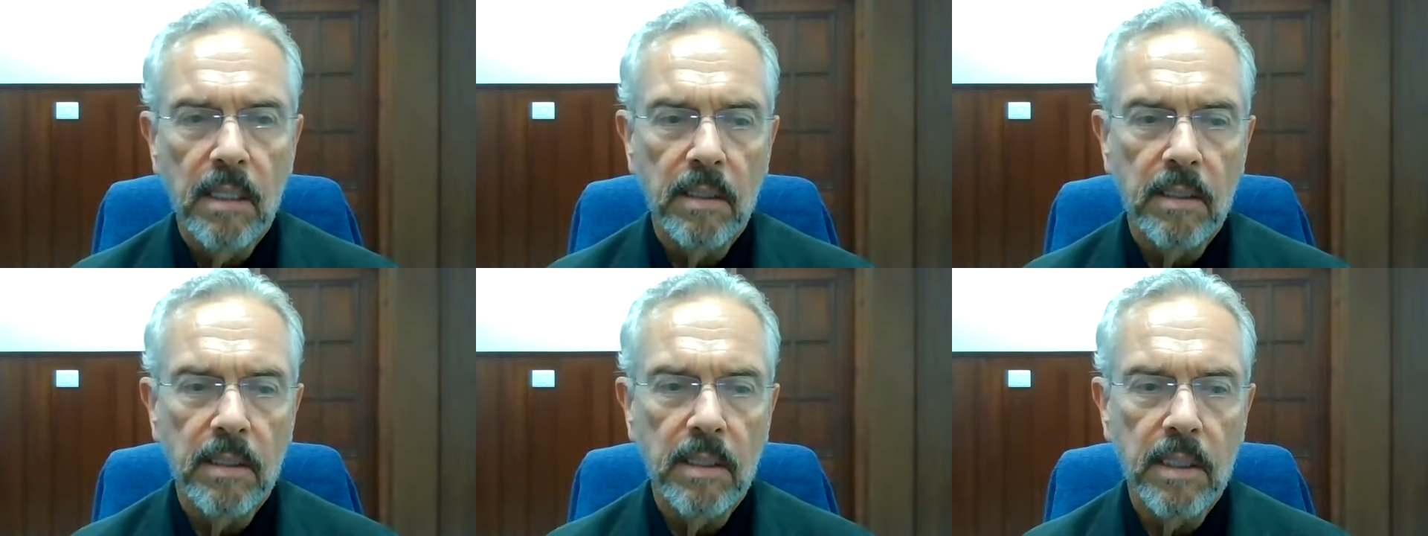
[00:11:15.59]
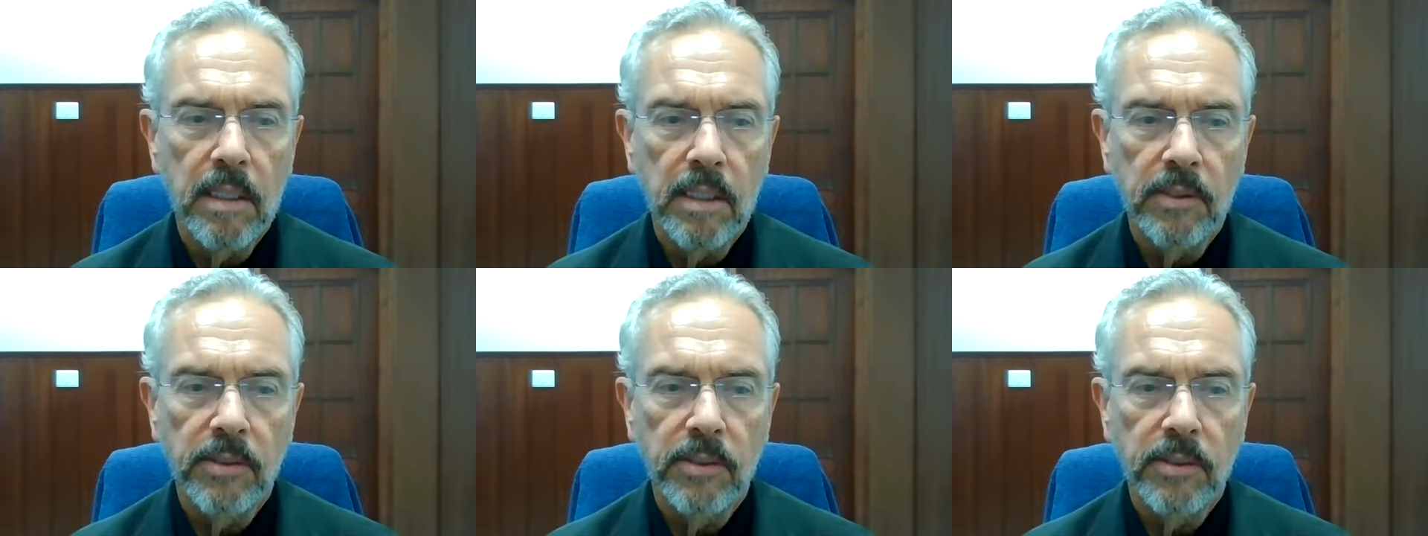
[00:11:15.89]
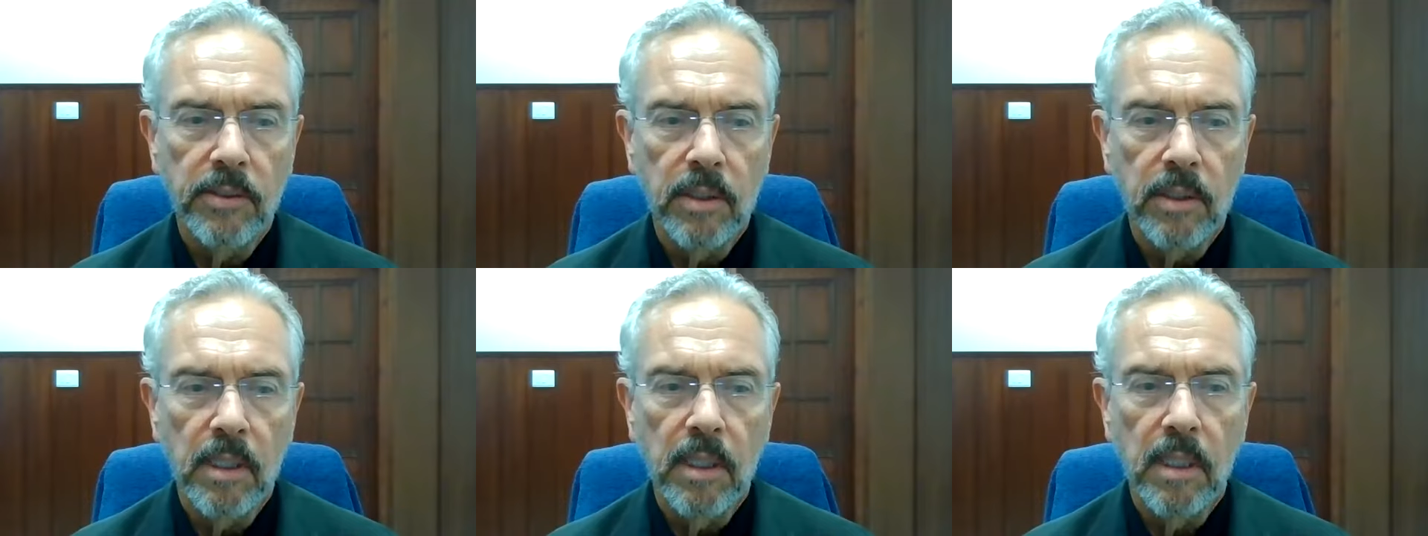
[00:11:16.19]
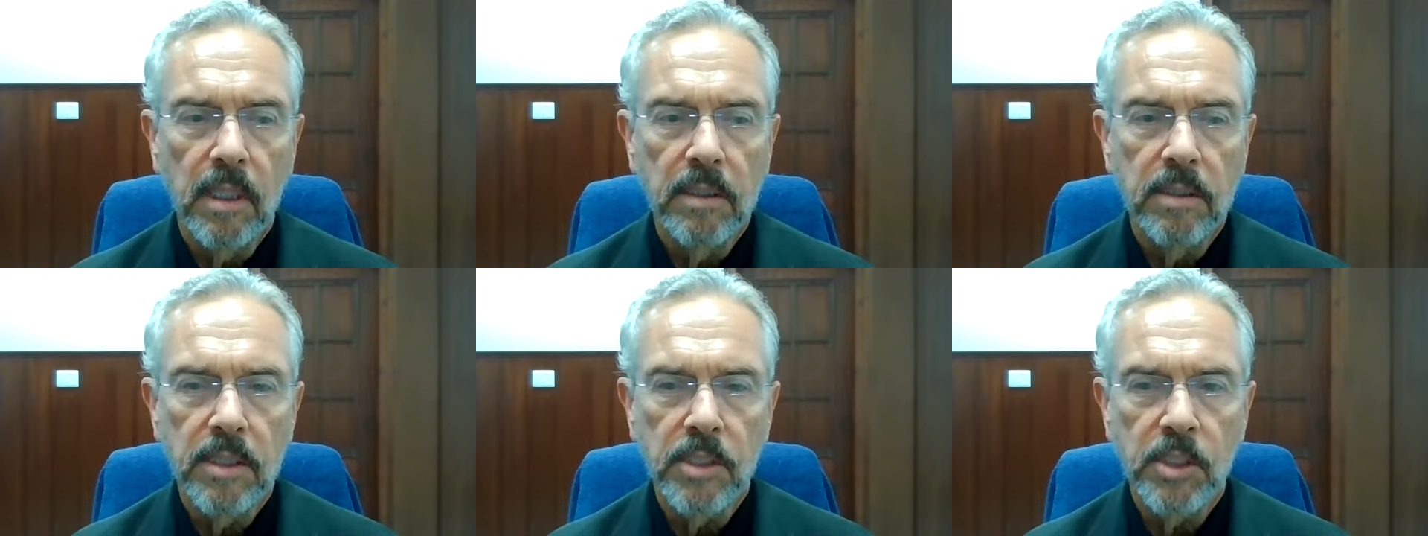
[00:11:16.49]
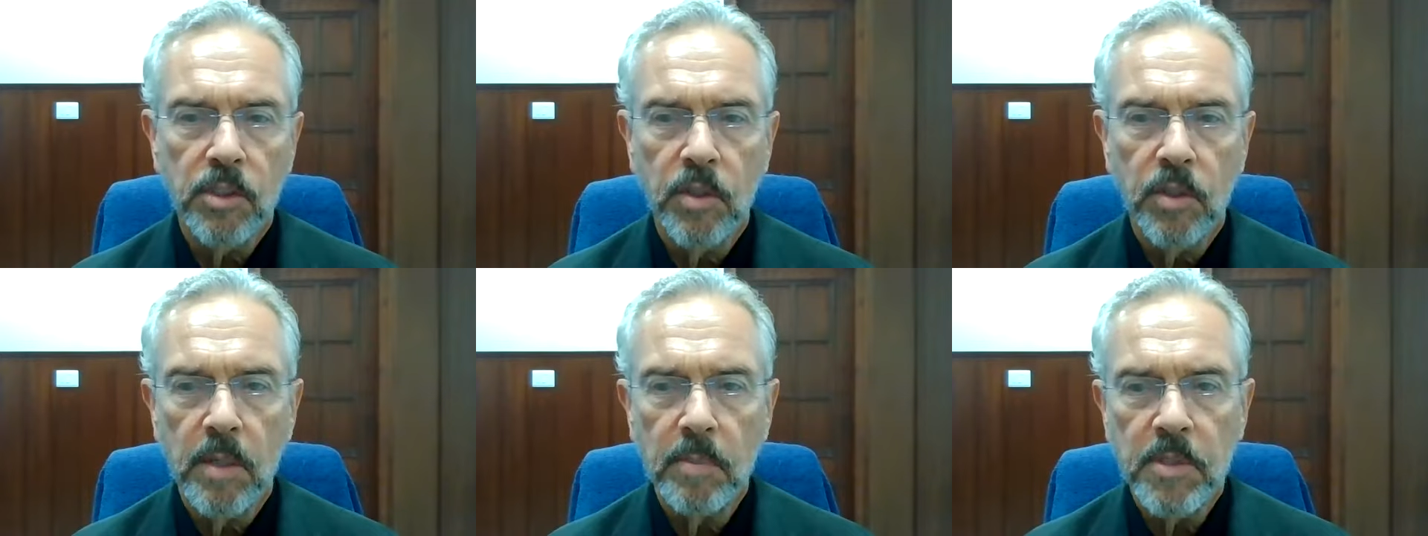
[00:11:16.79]
this
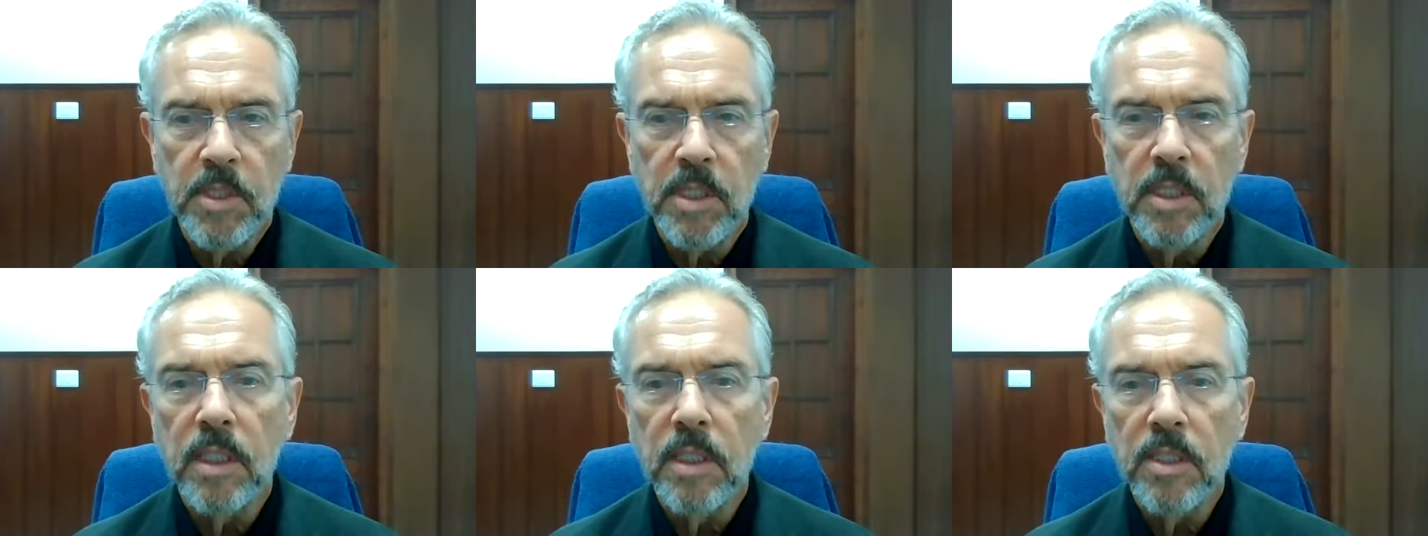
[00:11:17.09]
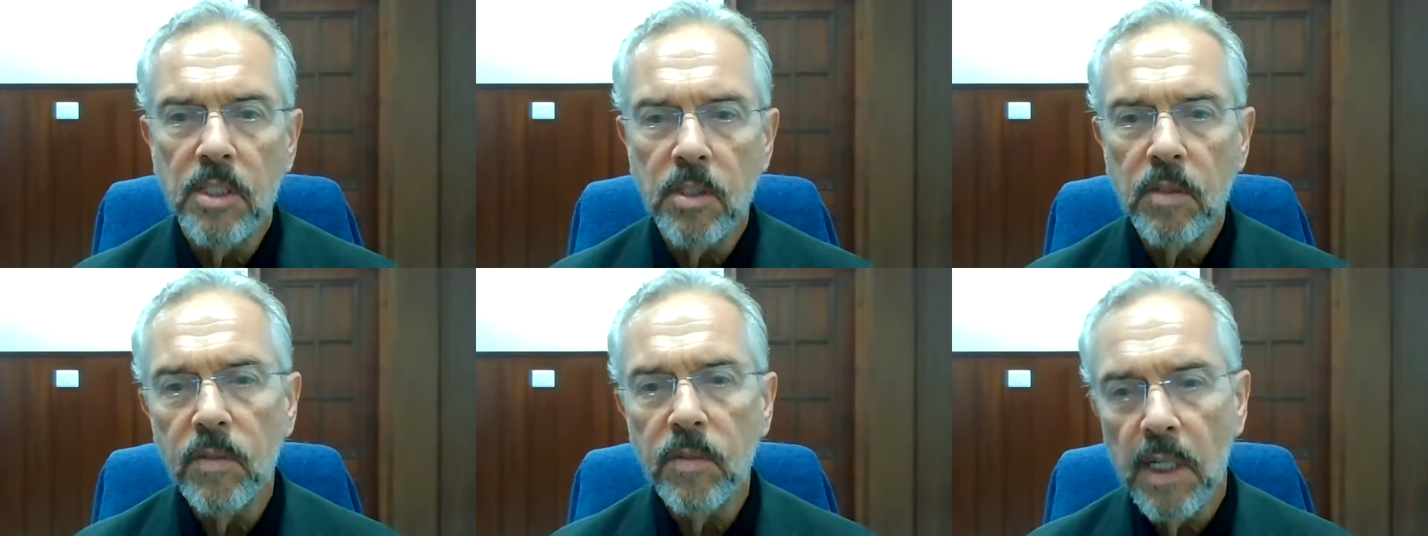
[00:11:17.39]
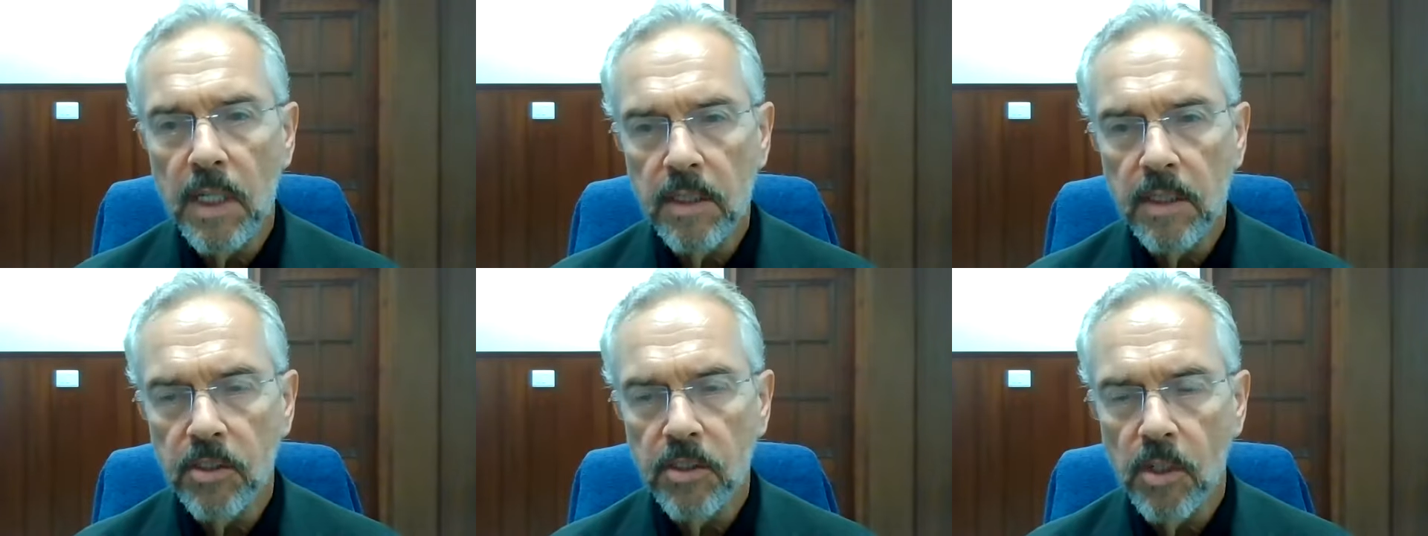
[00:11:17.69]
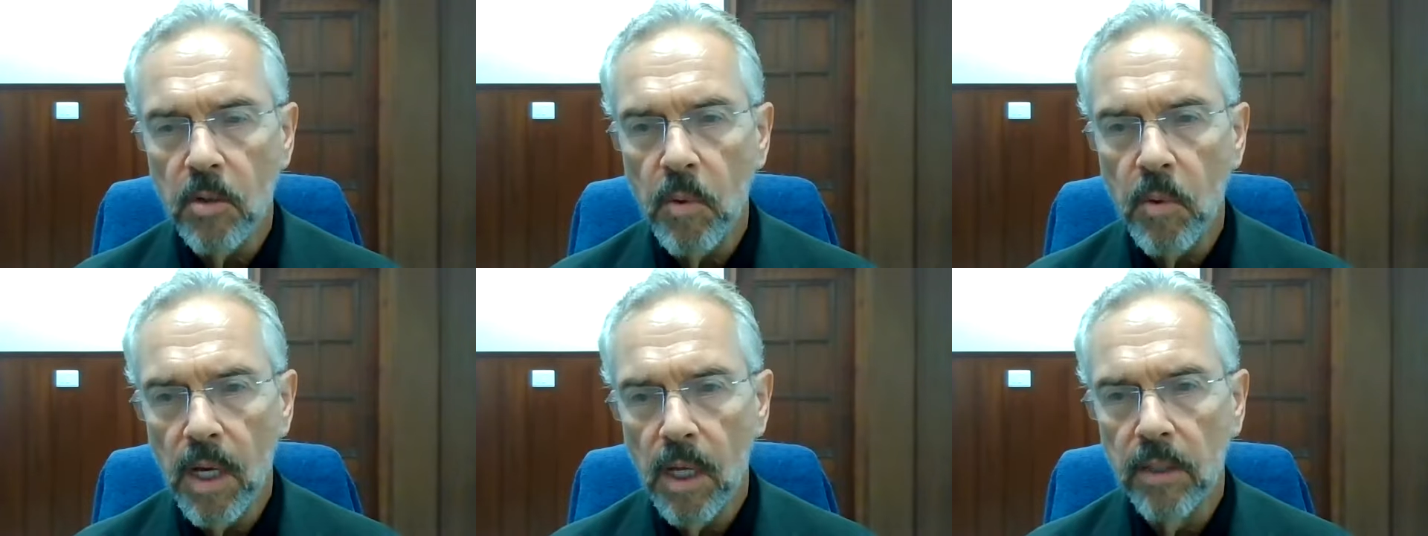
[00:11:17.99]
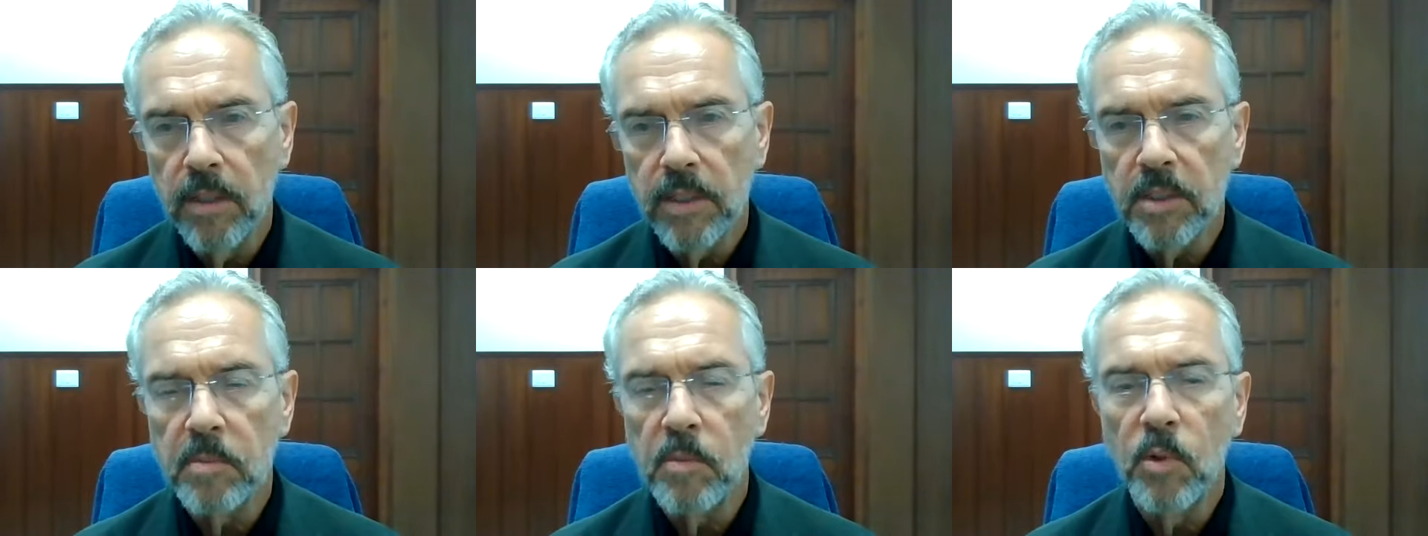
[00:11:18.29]
description that you've done so well
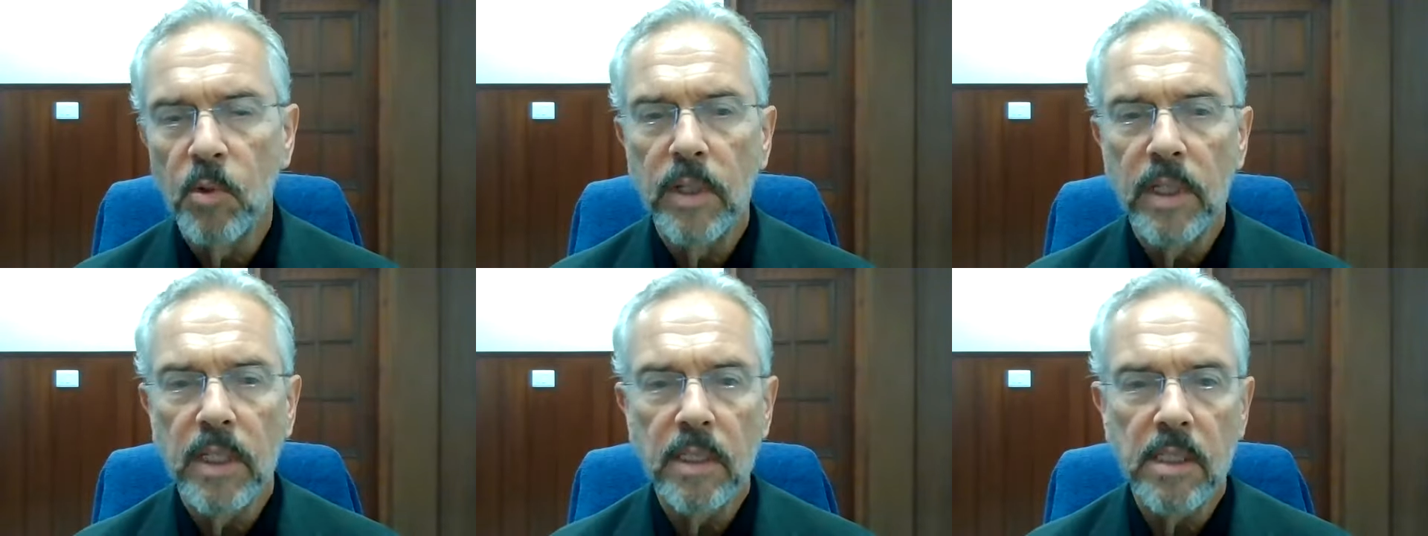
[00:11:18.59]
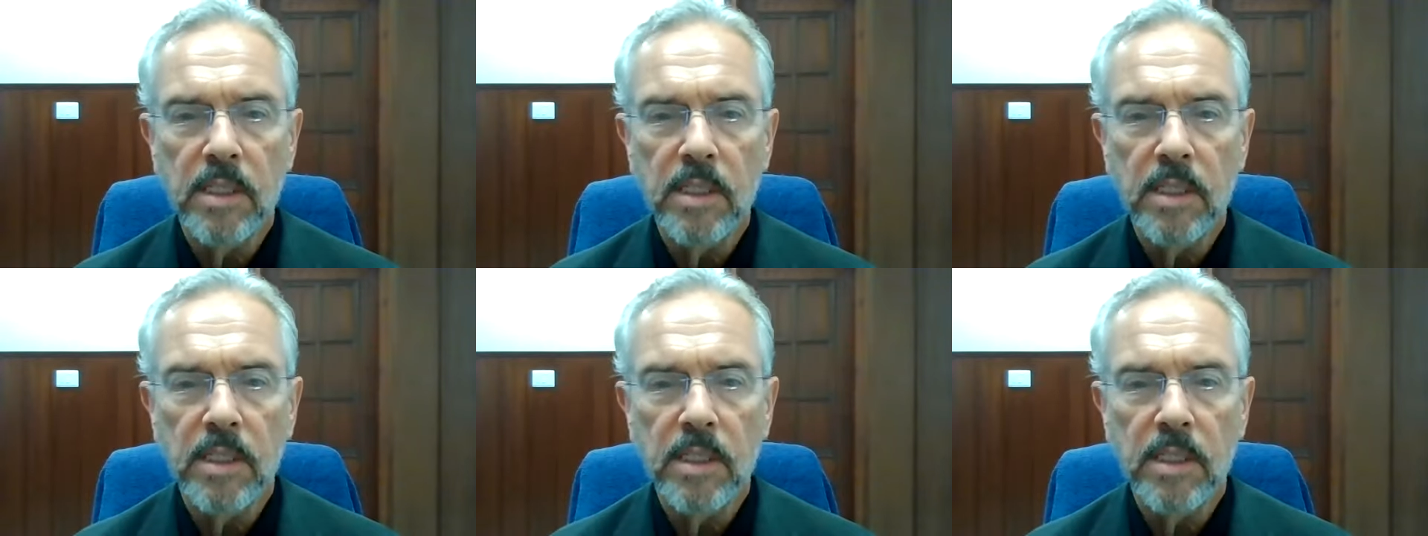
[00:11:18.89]
this morning,